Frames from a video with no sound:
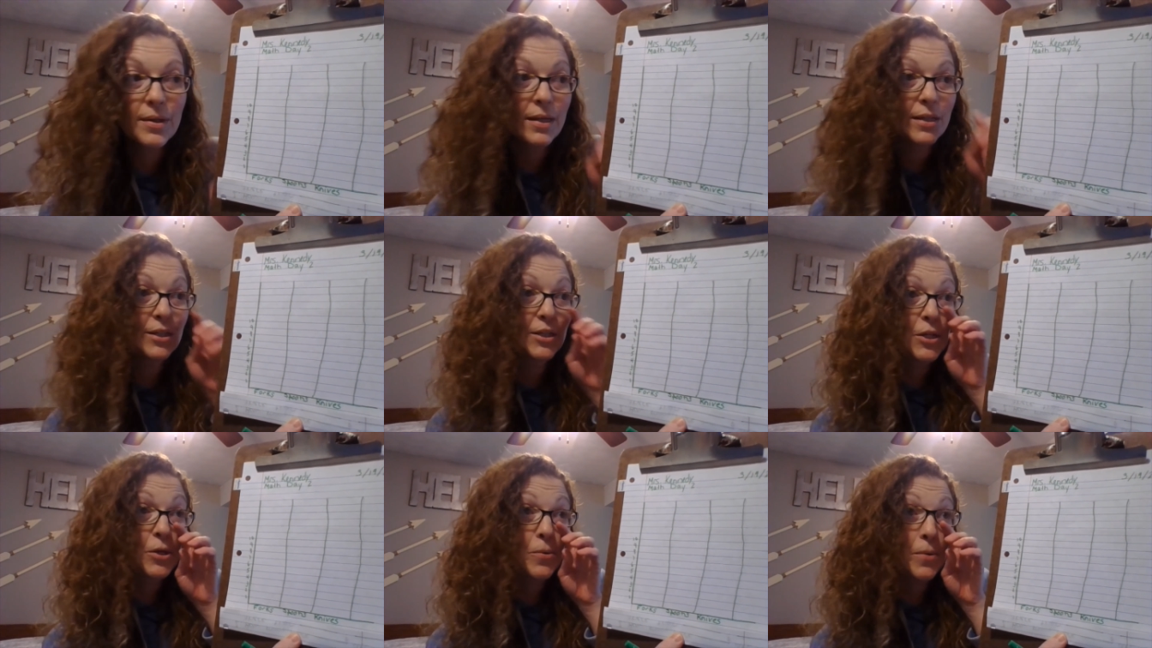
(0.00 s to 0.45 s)

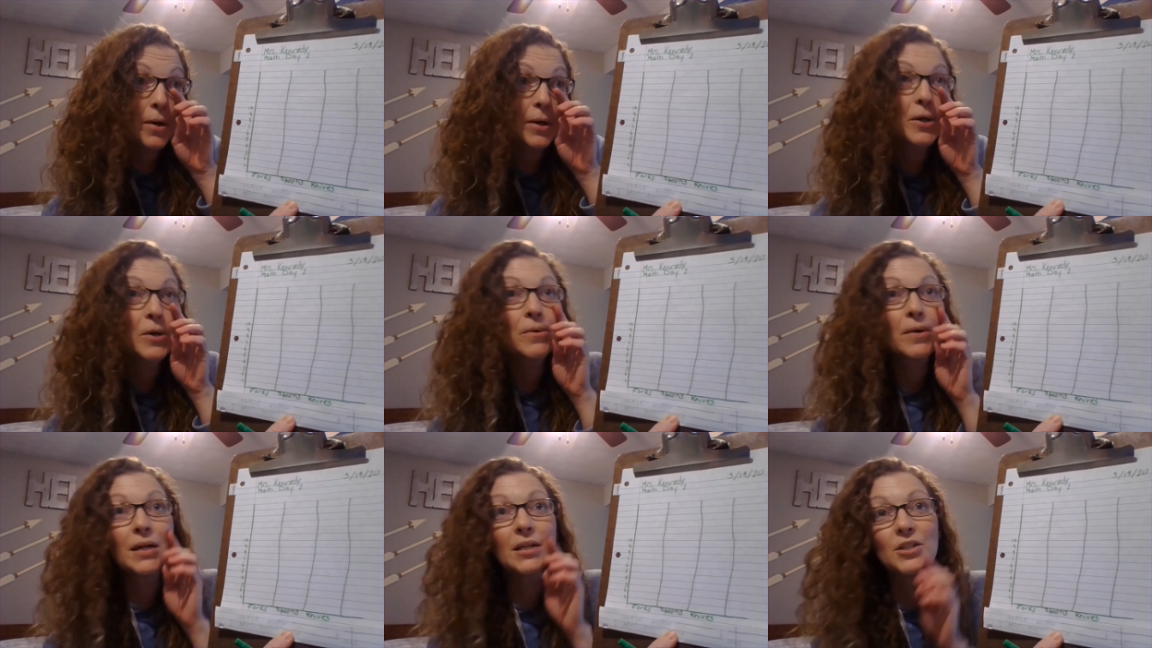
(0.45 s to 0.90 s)
is you are
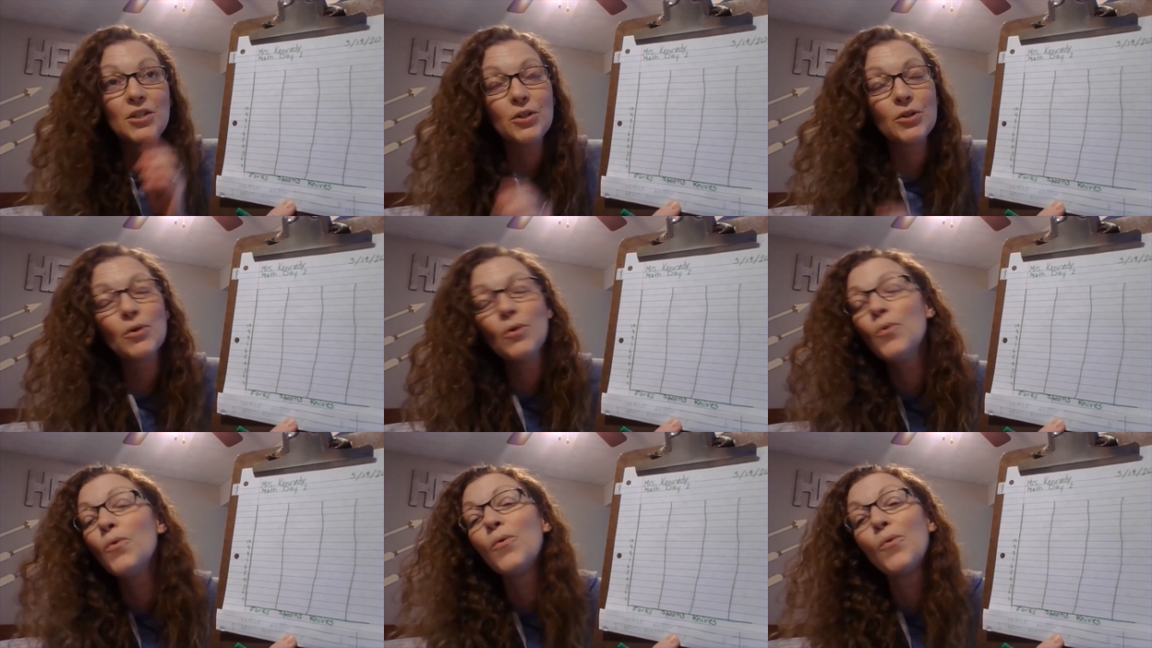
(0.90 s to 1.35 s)
going
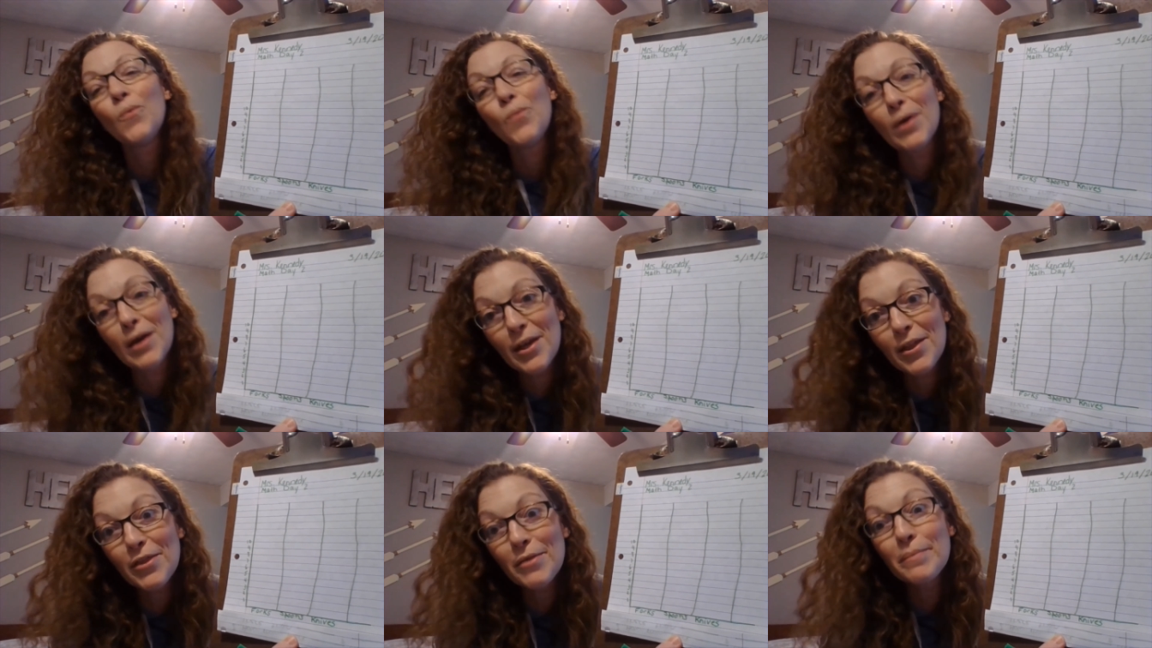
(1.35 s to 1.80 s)
to,
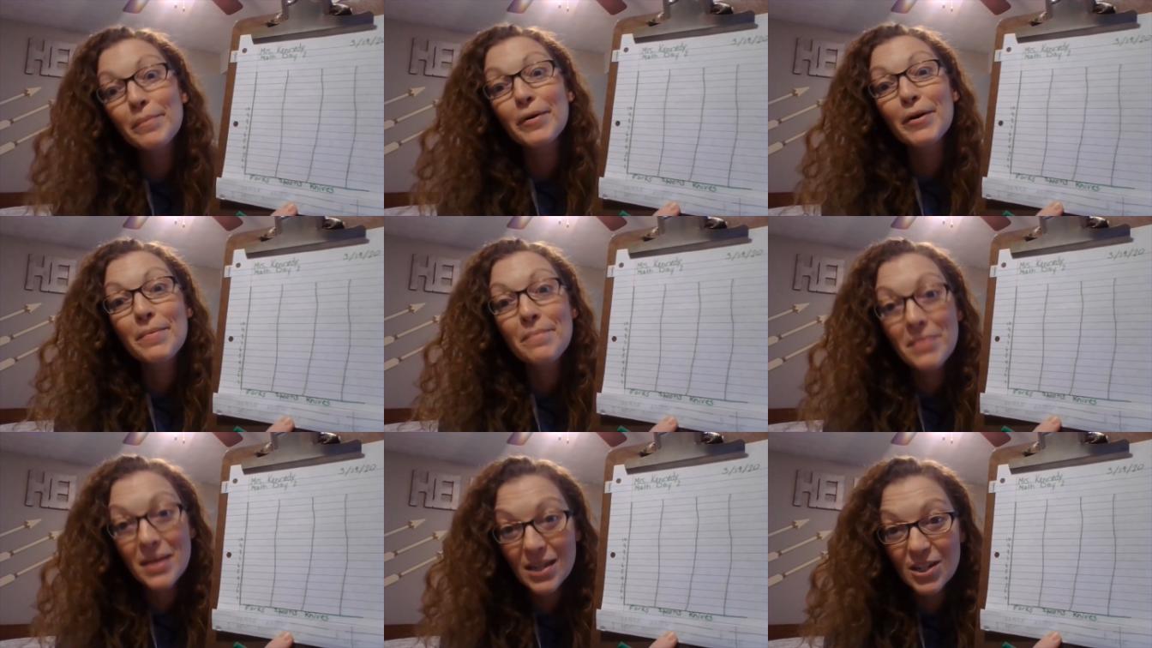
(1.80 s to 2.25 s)
with
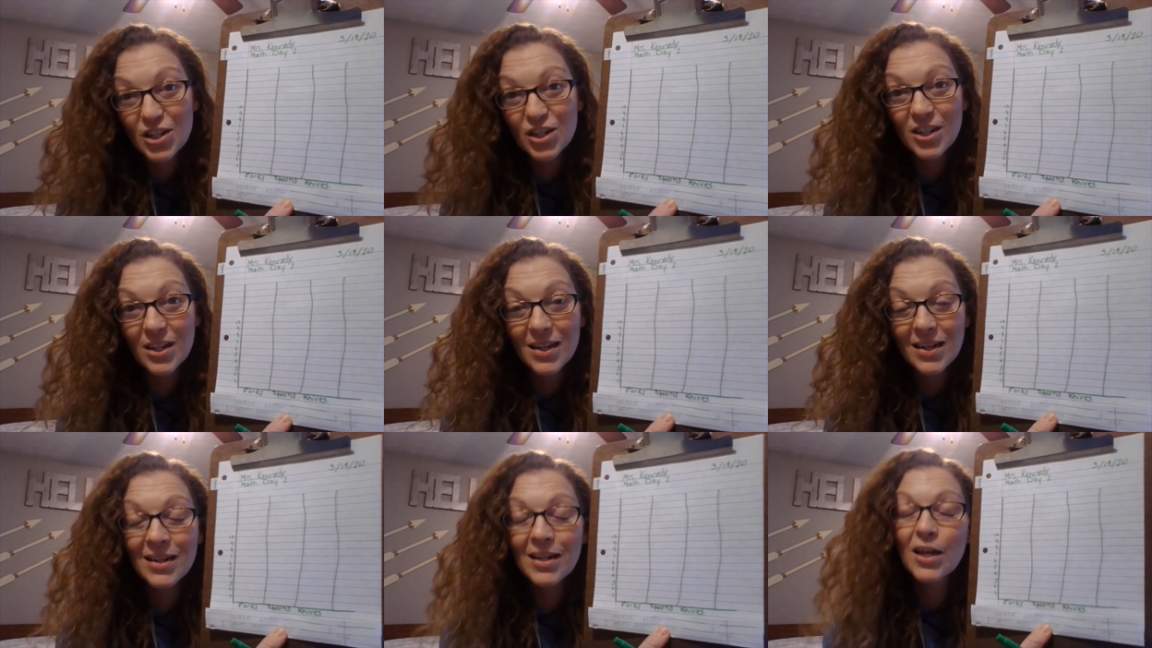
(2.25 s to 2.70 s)

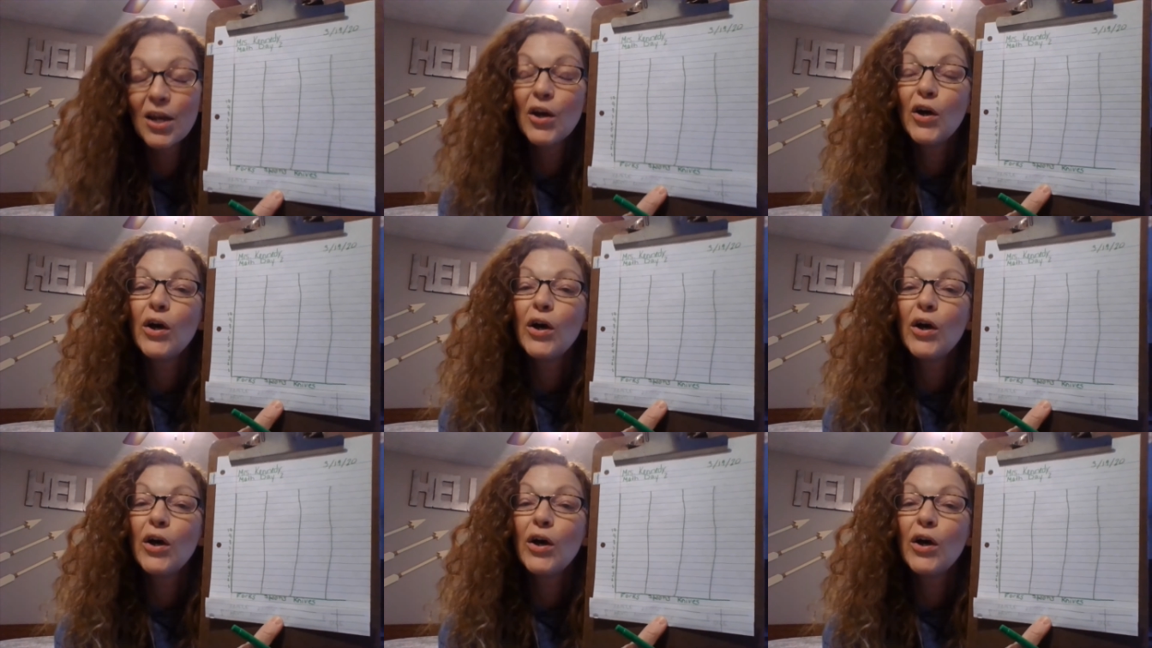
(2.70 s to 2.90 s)
permission,